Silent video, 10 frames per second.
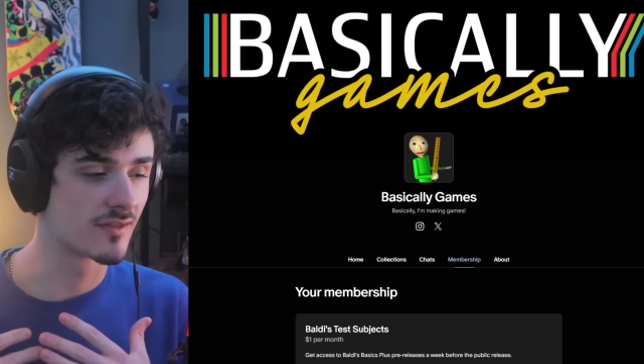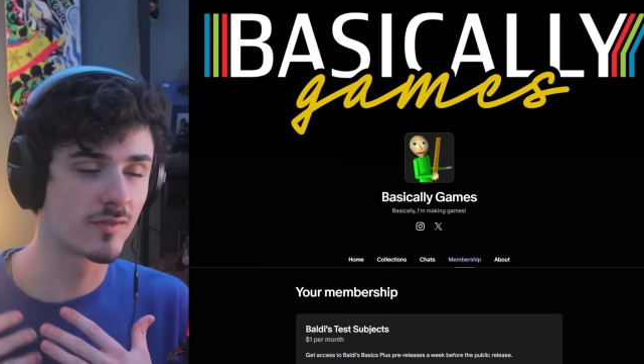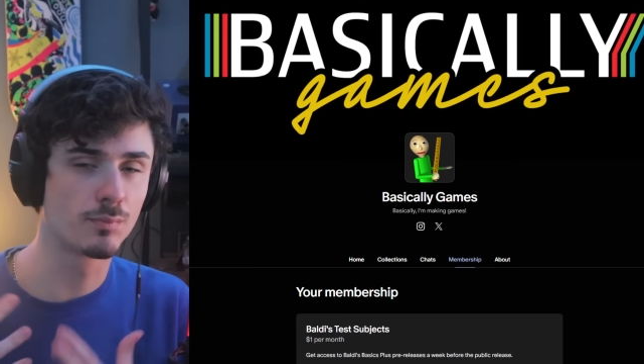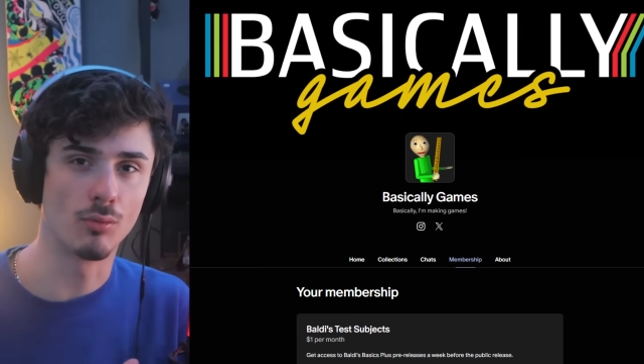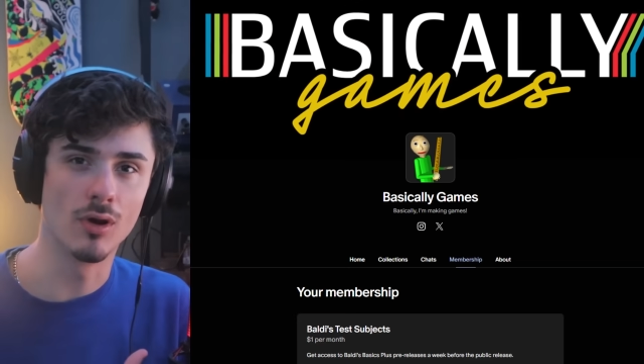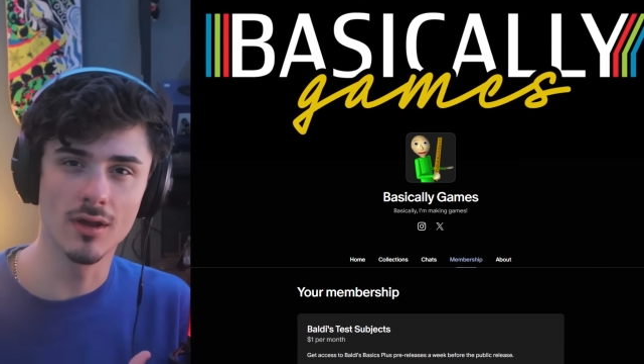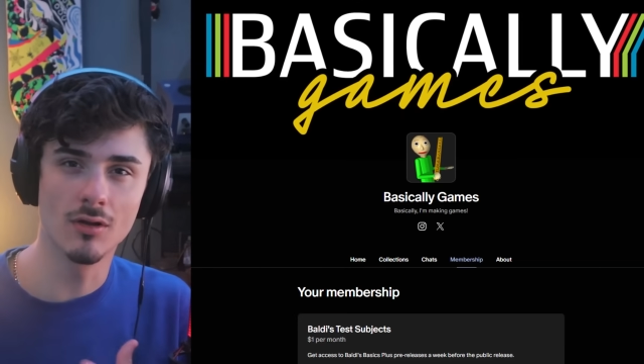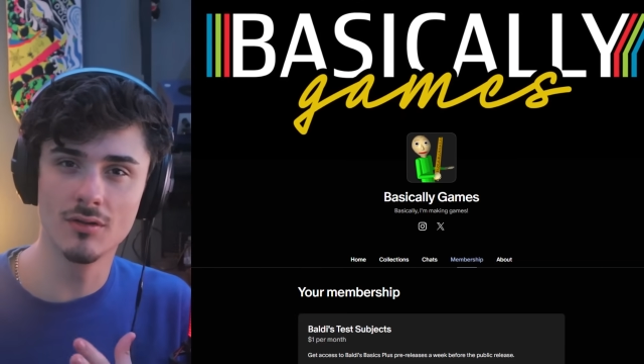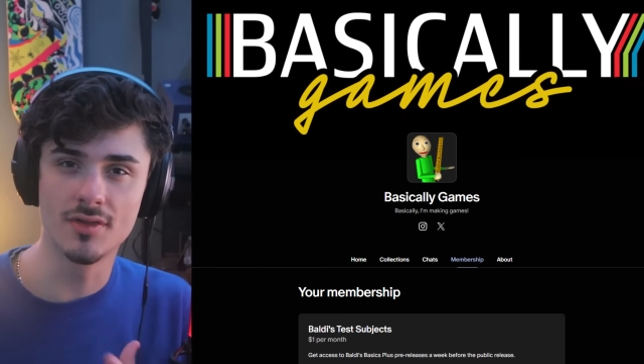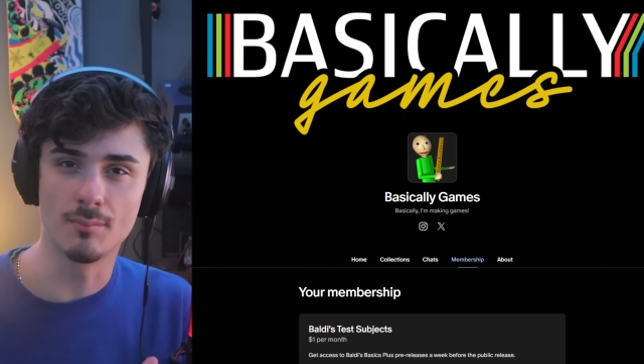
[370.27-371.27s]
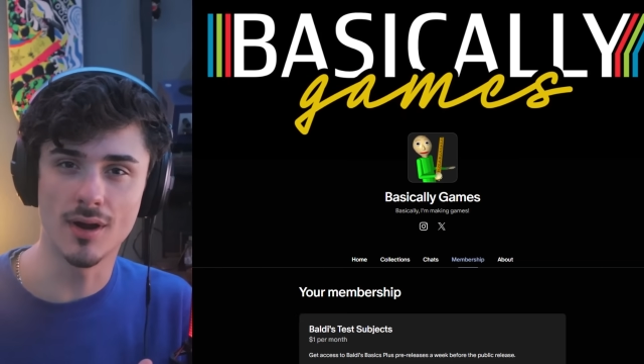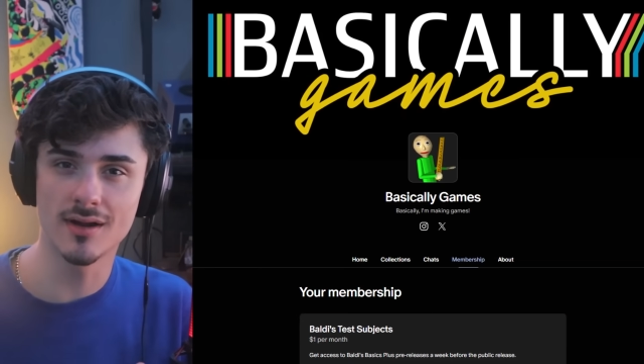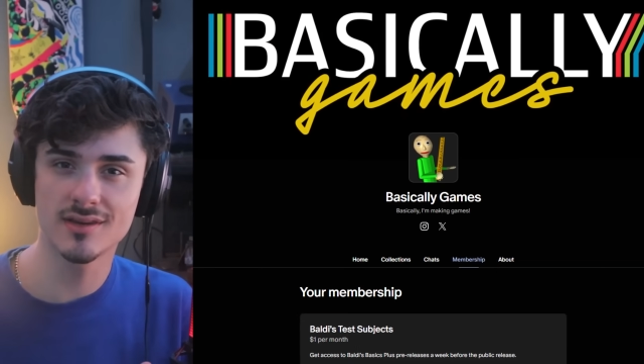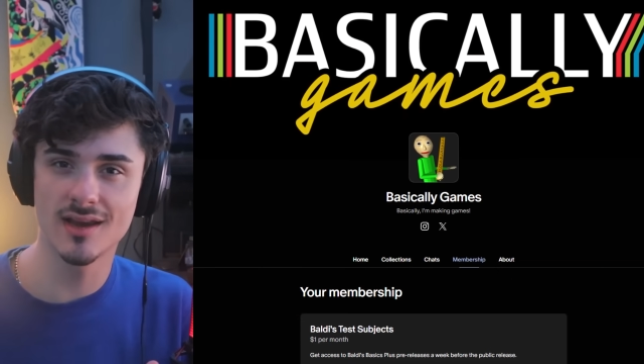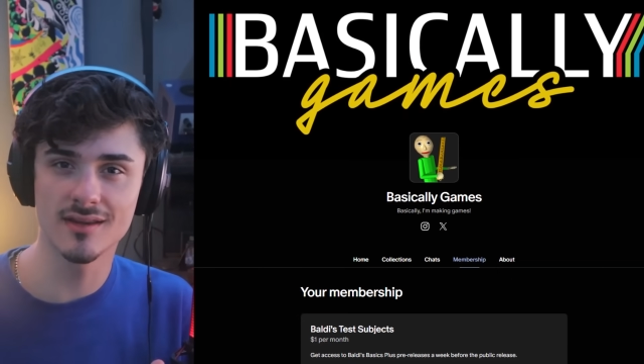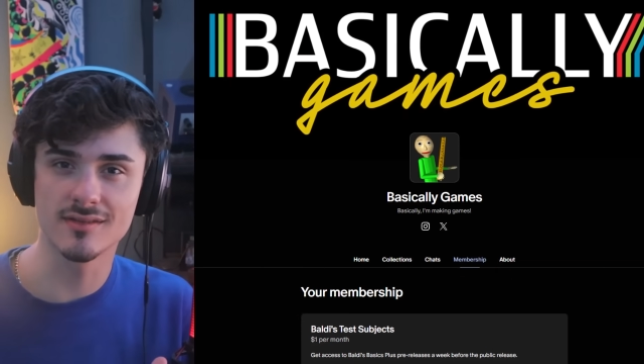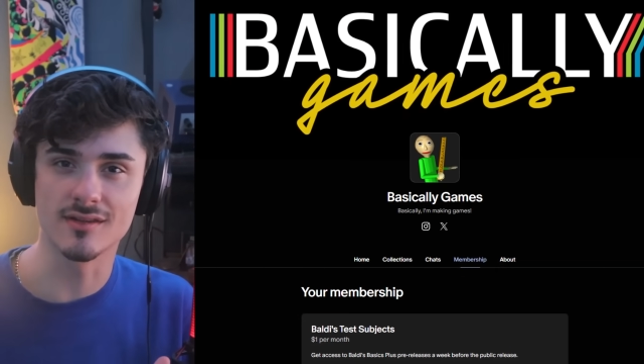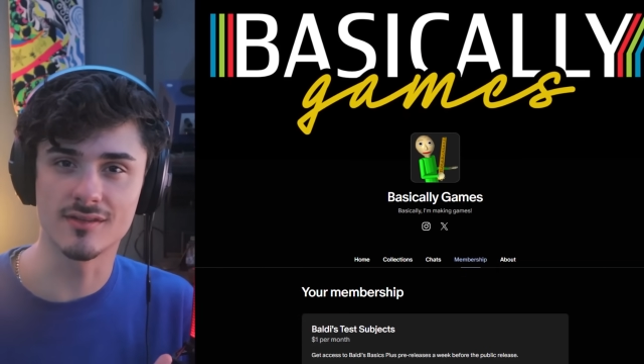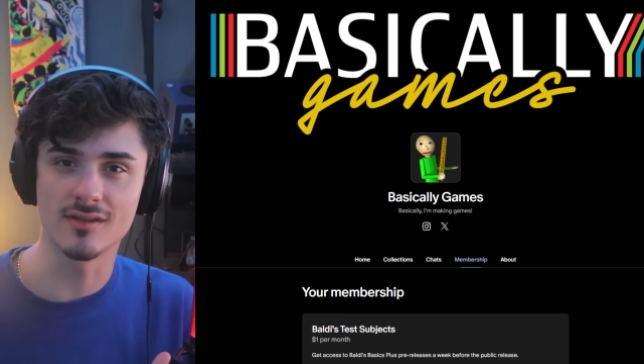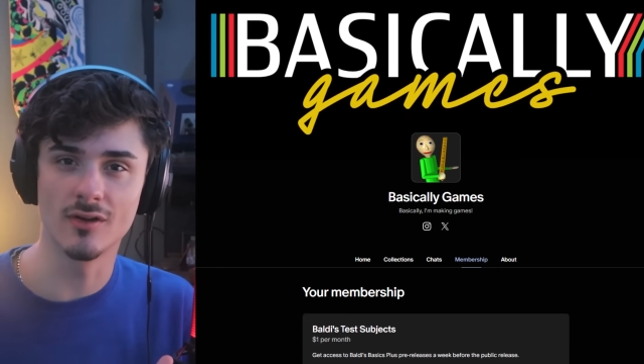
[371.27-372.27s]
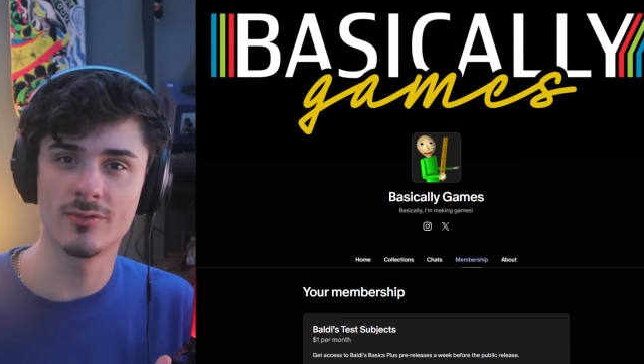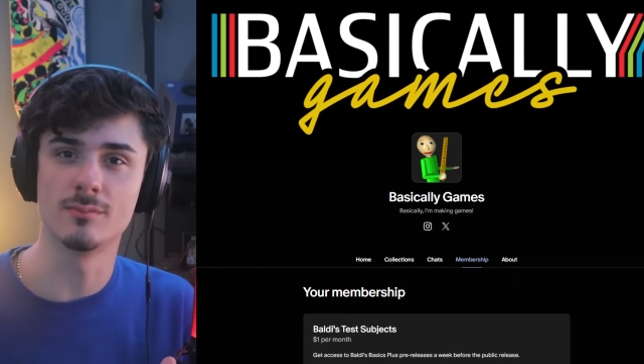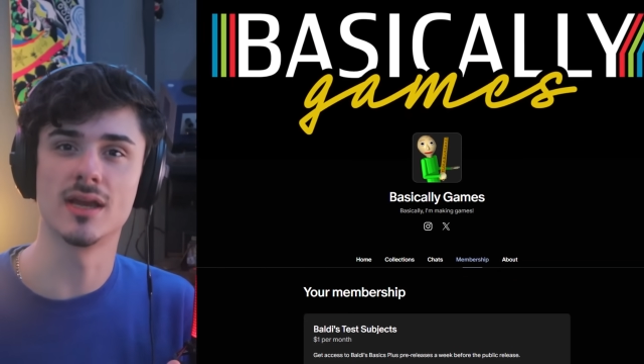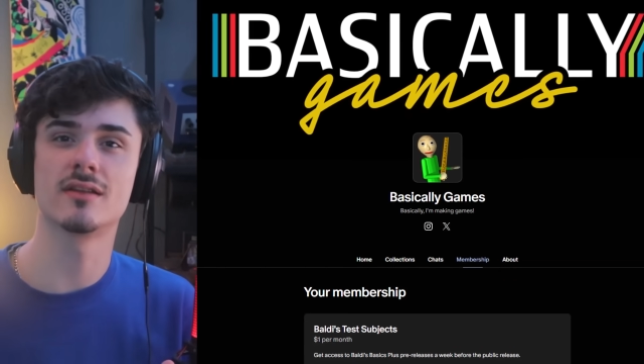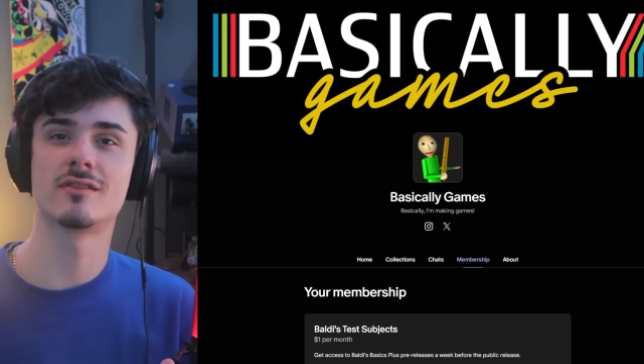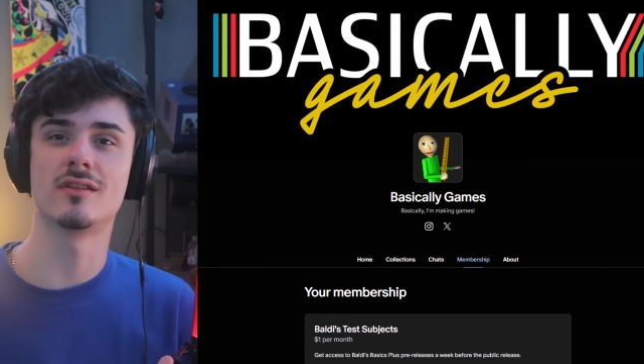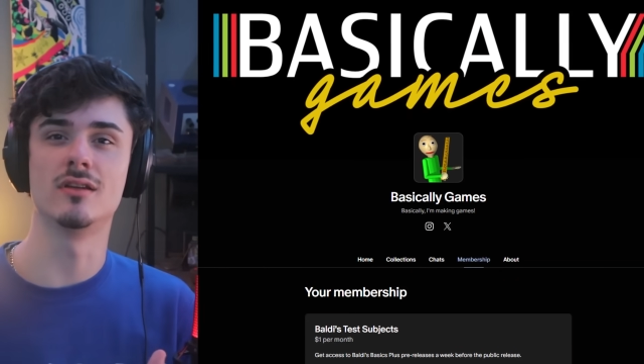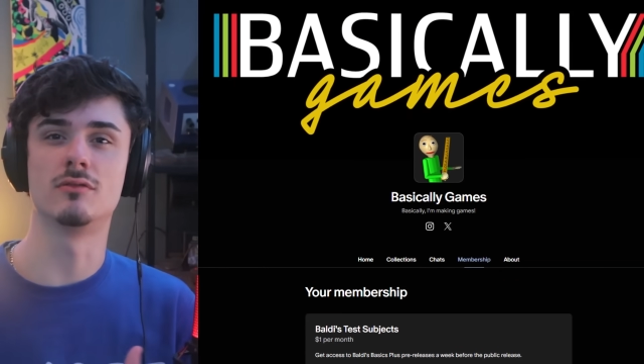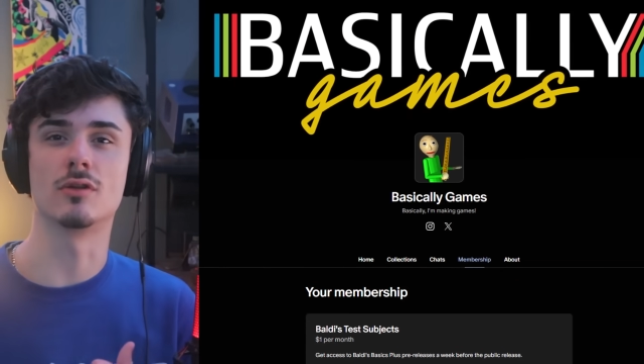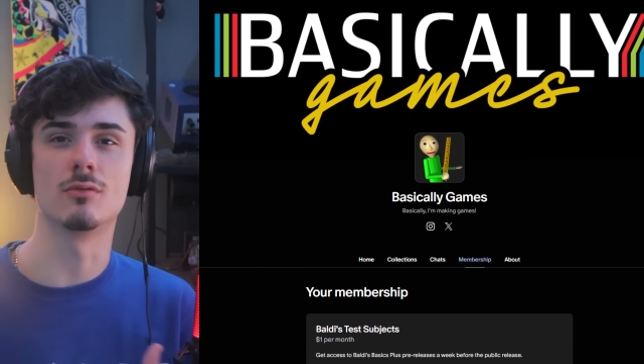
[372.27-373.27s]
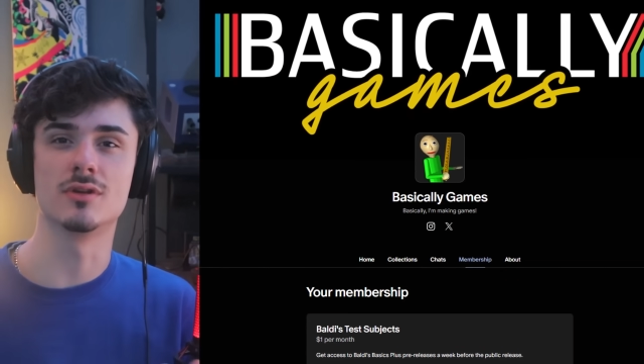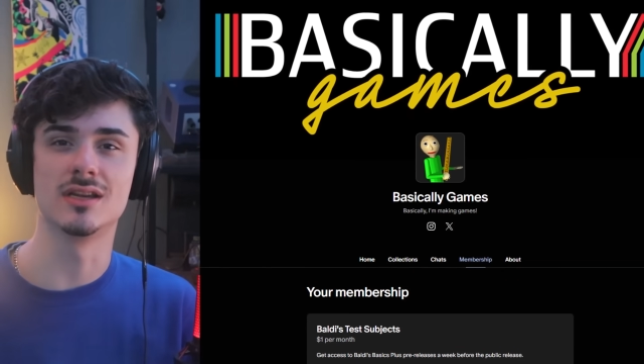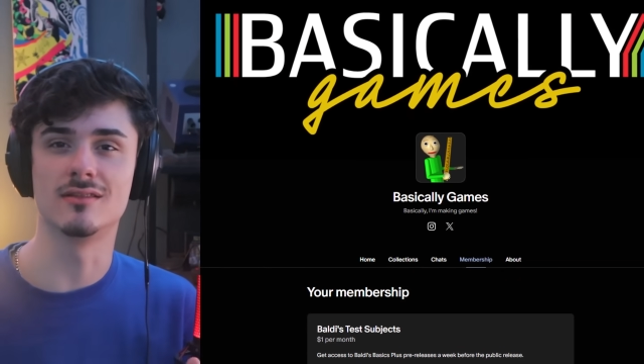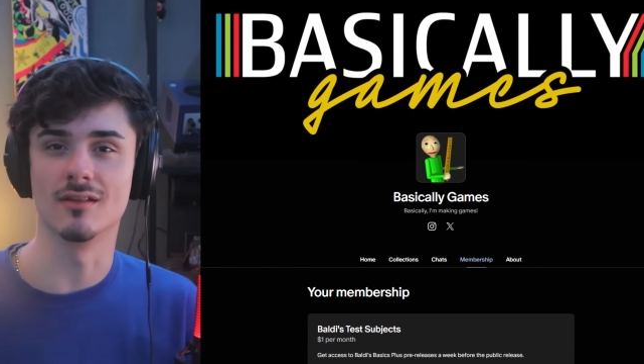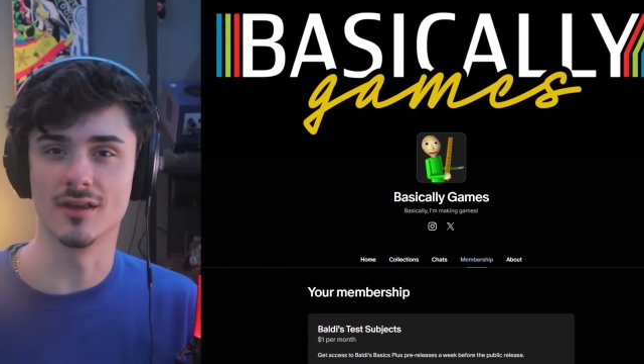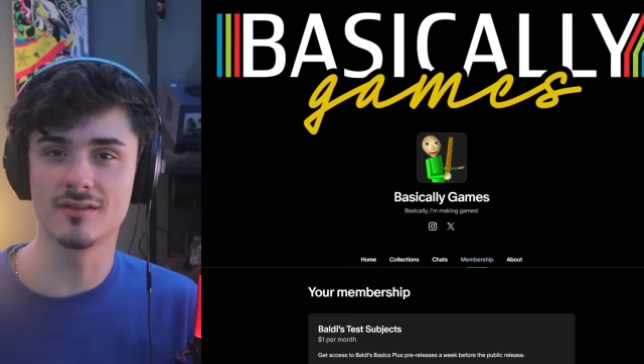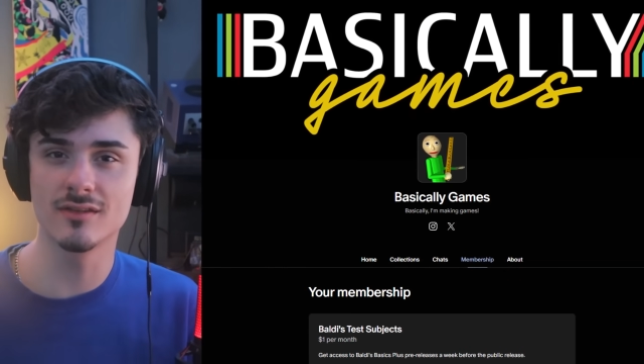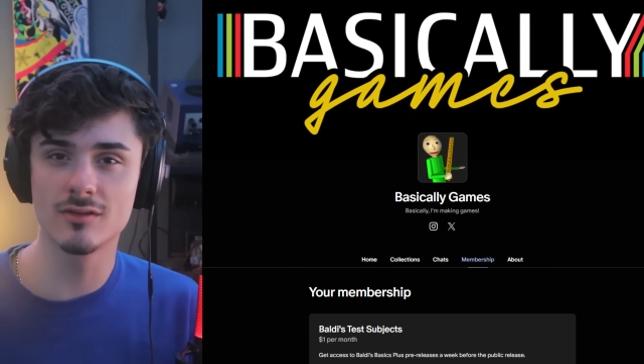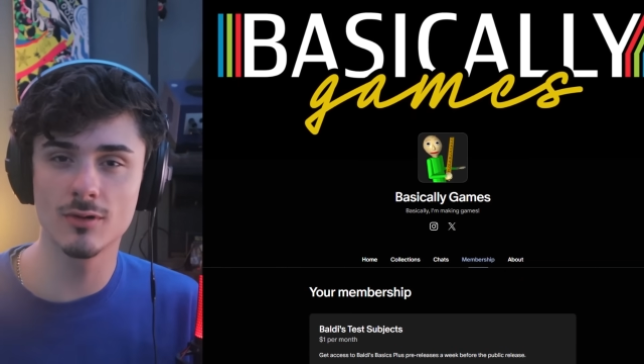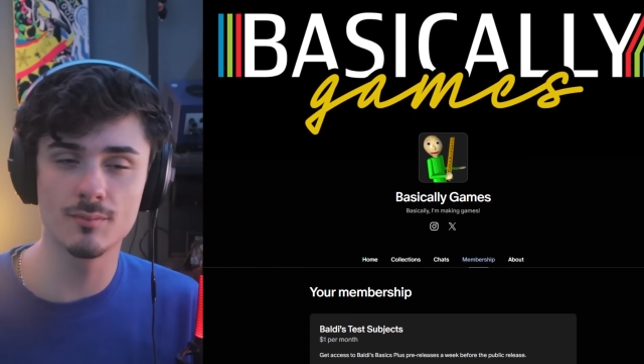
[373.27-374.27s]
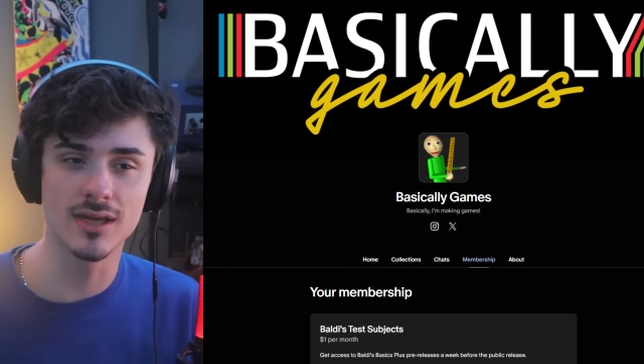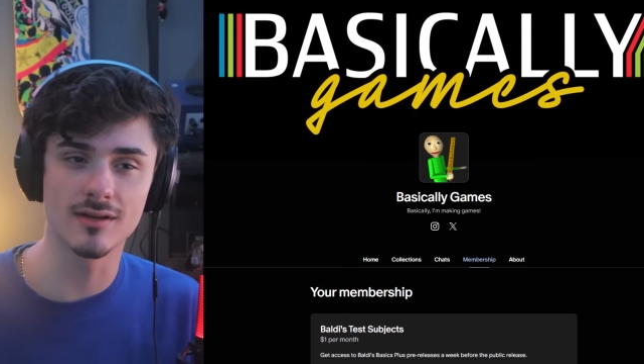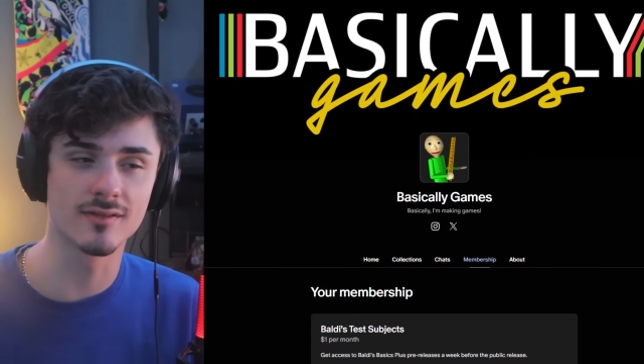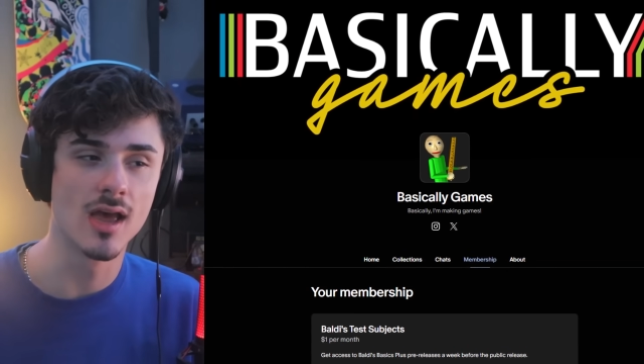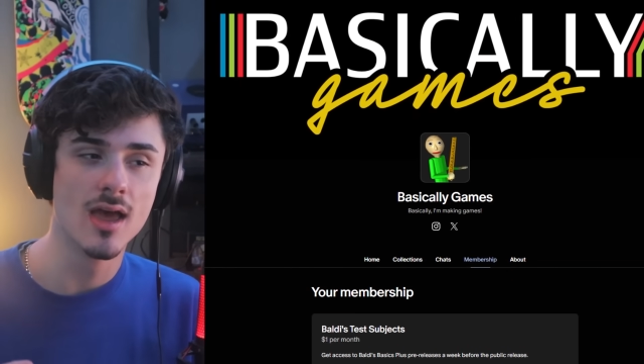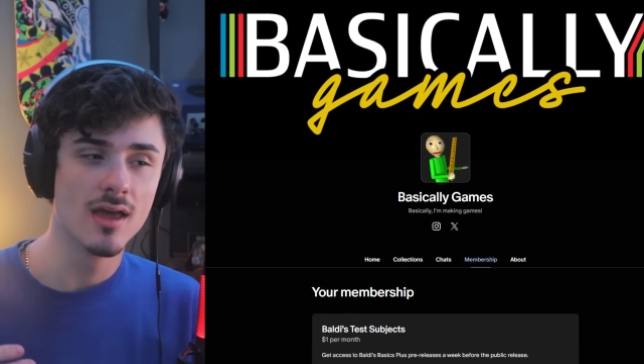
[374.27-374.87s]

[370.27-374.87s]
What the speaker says: spoil the podcast itself and make it so you don't need to listen to it, because